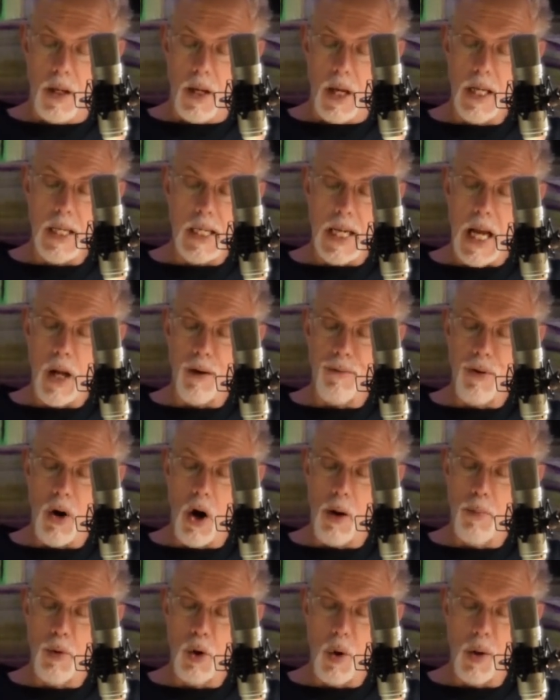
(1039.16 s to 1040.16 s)
In and out of
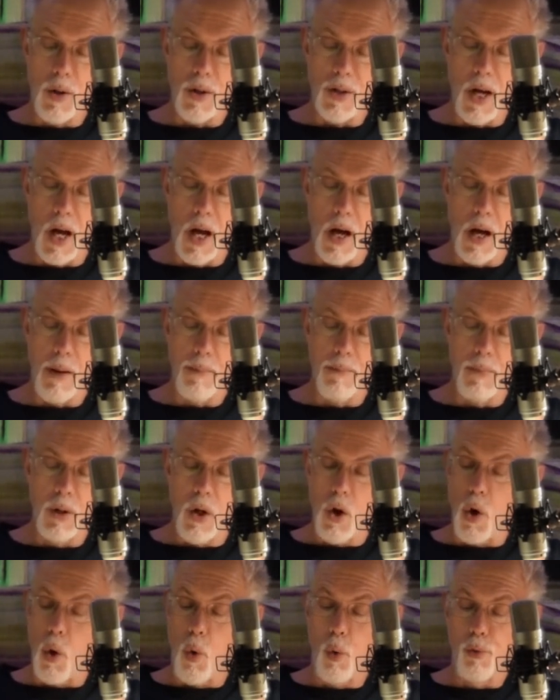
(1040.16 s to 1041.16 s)
harbor all the time,
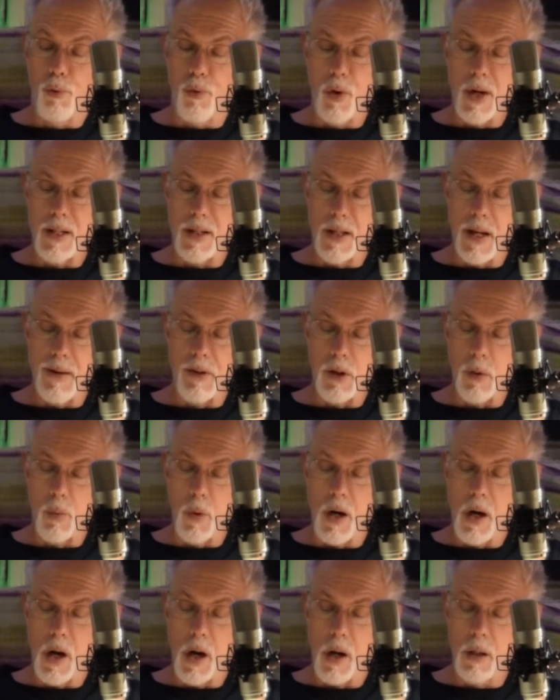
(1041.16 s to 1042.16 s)
old friends
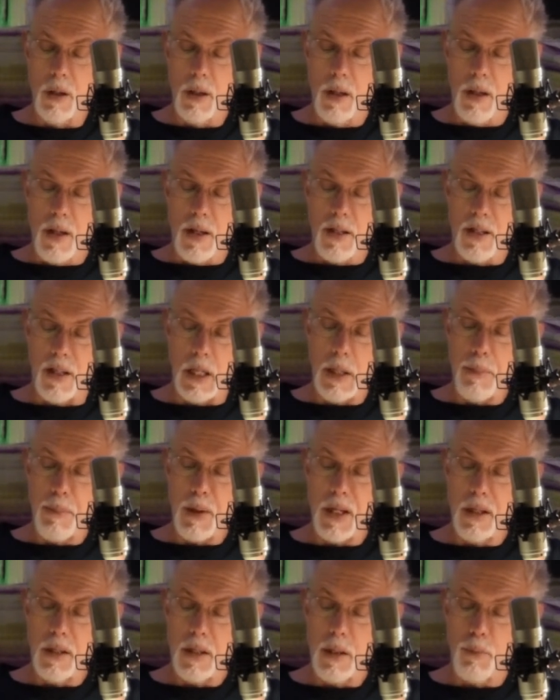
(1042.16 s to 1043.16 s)
everywhere,
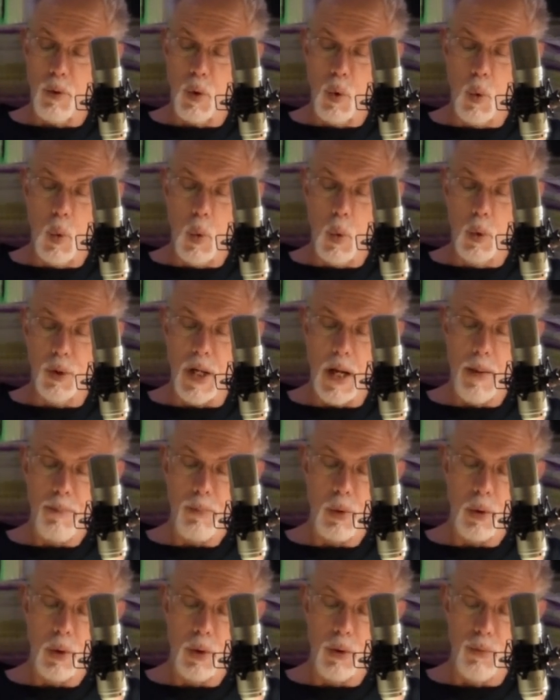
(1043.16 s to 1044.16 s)
sleeping in some cool
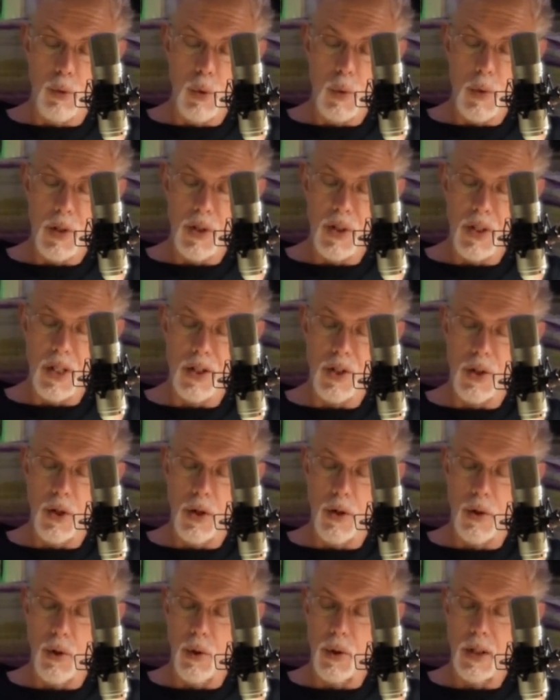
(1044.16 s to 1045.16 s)
temple or ruined
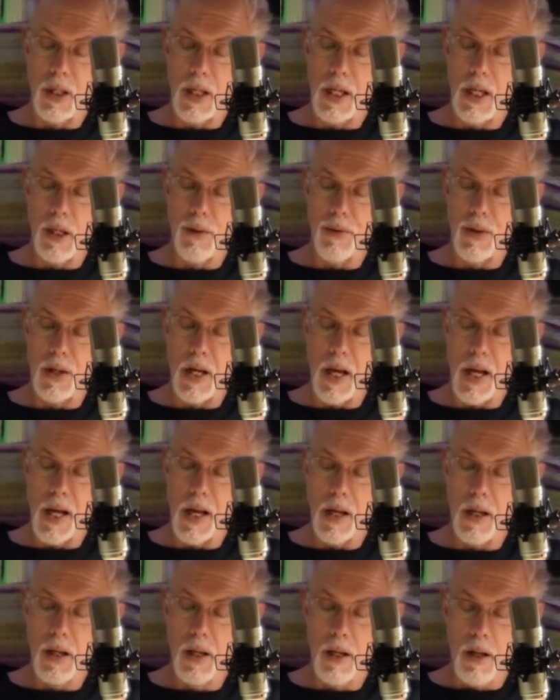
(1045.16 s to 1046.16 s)
cistern during the heat of the
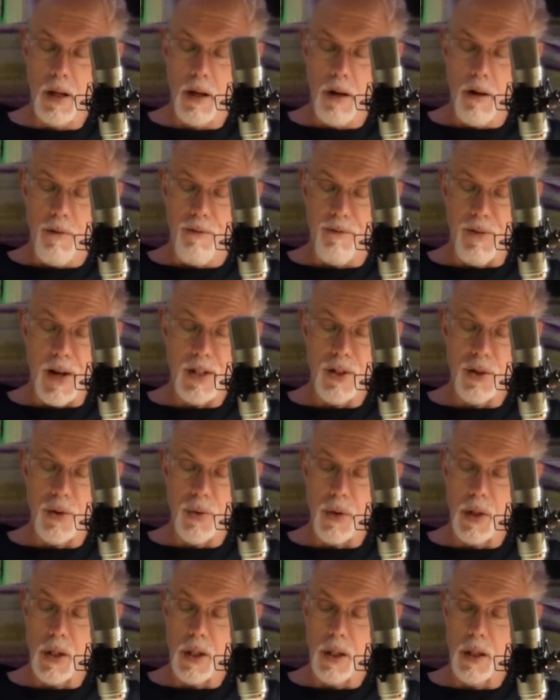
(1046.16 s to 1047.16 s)
day,
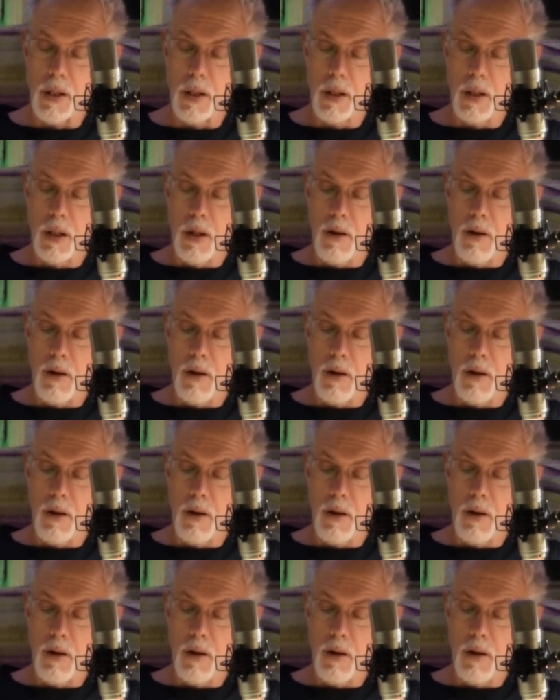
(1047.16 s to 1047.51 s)
festering,